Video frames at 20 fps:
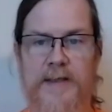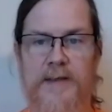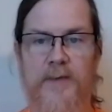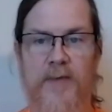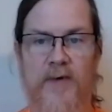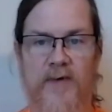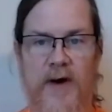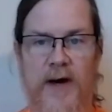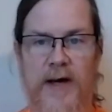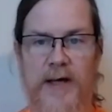
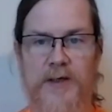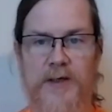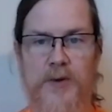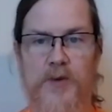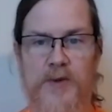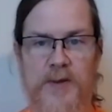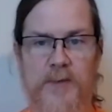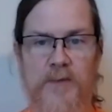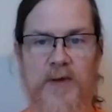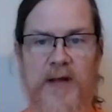provide
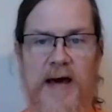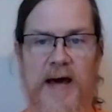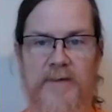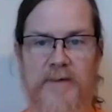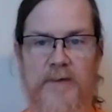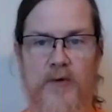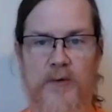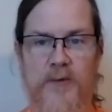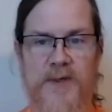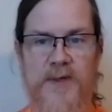tools and
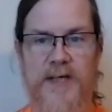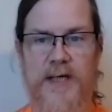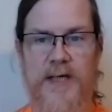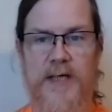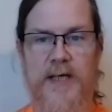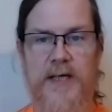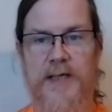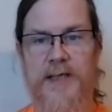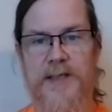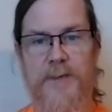platforms
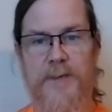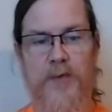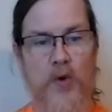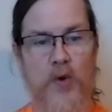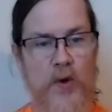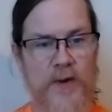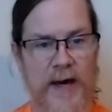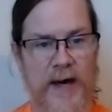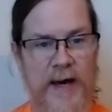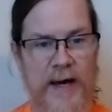that can
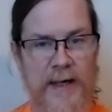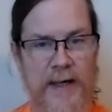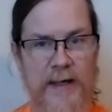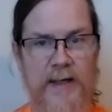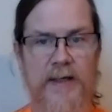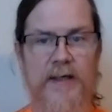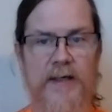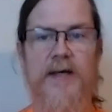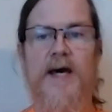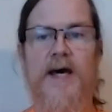support that,
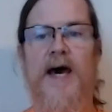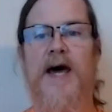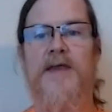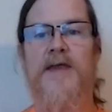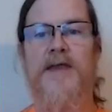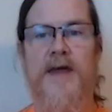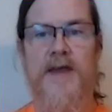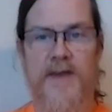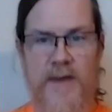and then